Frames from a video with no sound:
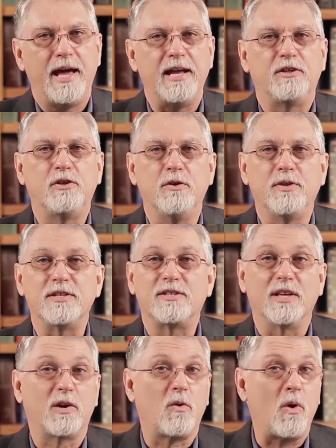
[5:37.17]
Add to
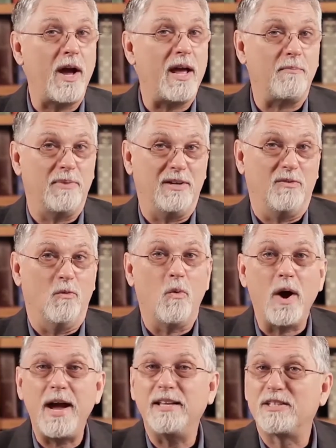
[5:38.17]
this the quiet but
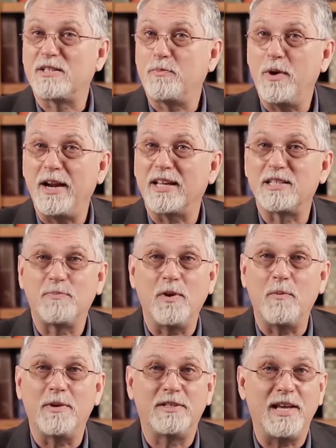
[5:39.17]
widespread
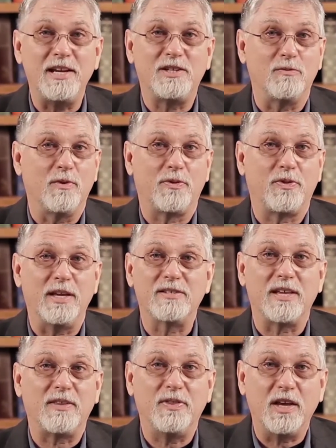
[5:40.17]
experimentation with
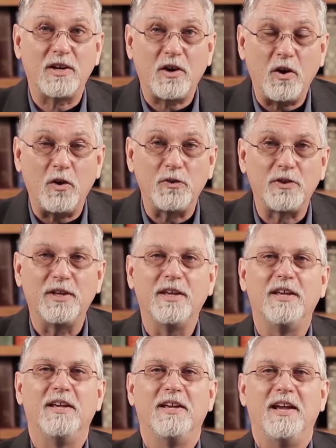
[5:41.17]
things like the occult,
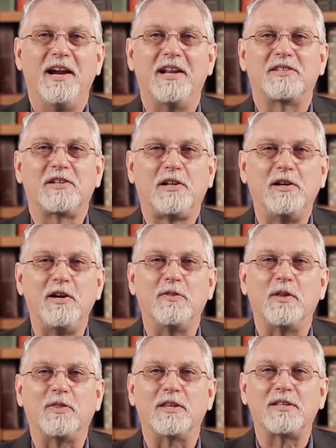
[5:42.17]
and it's
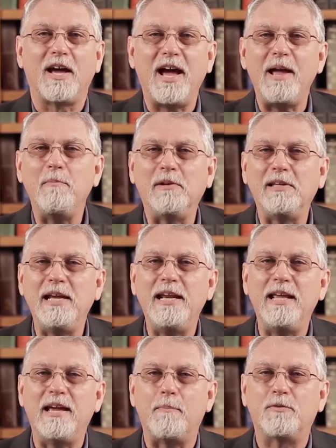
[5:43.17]
clear that the time
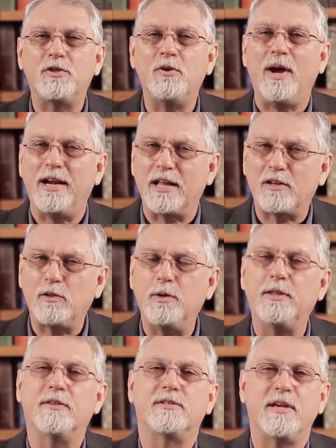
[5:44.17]
leading up to and
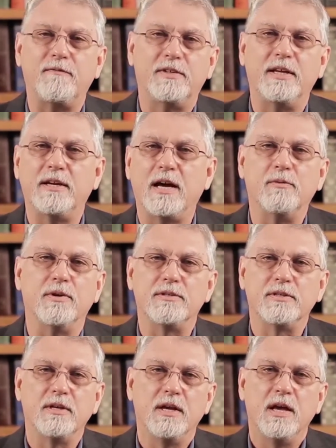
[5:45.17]
including the
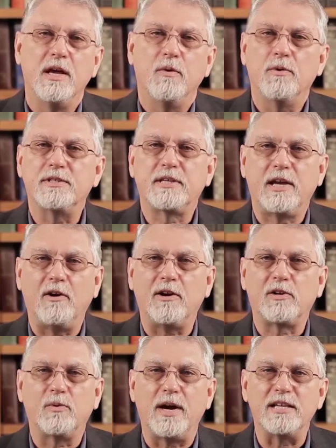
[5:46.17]
1700s was
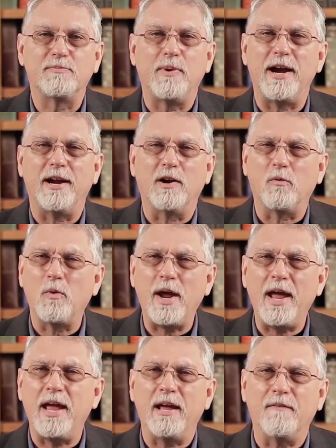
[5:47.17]
characterized by an
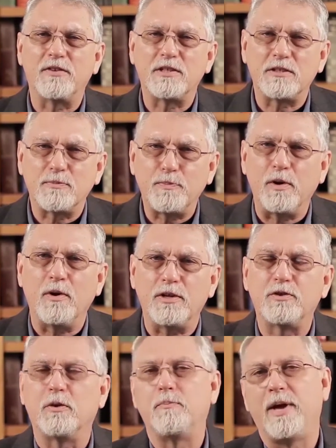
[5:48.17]
array of
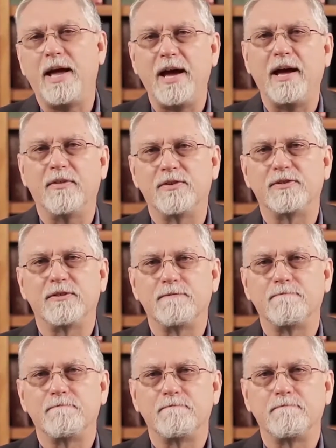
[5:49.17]
spiritual paths.